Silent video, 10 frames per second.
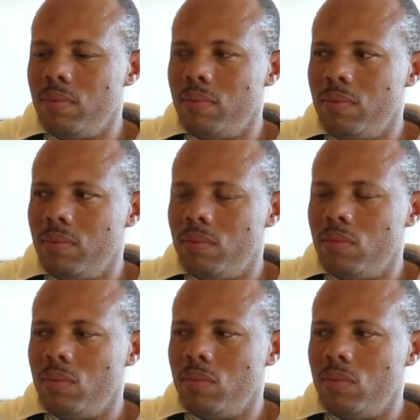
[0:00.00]

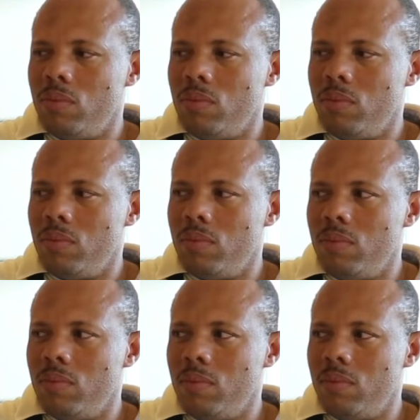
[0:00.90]

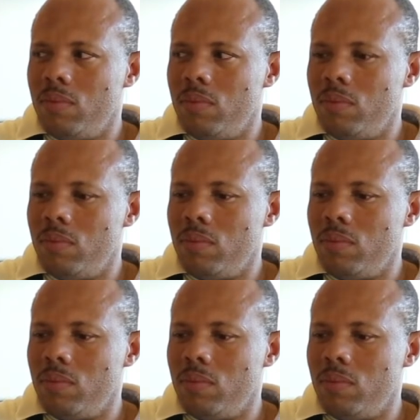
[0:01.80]

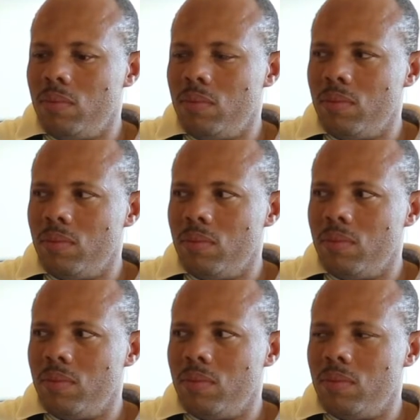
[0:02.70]

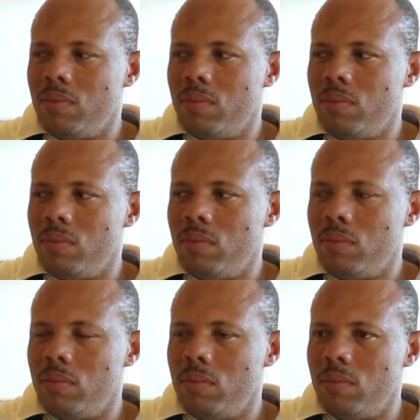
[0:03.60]

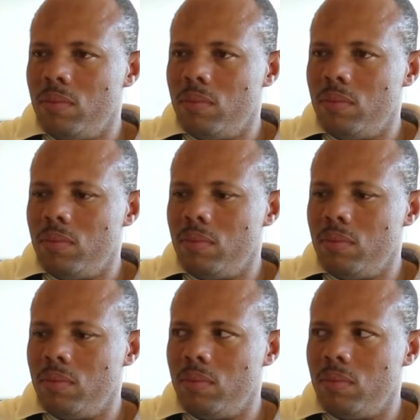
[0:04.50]

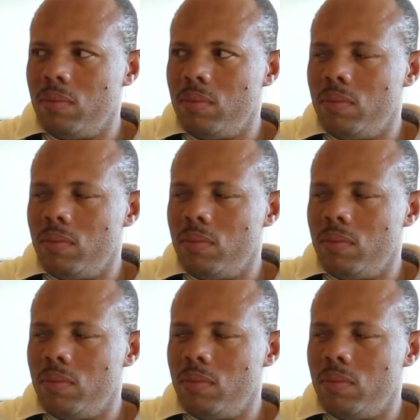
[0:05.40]
No words are spoken by the person on screen.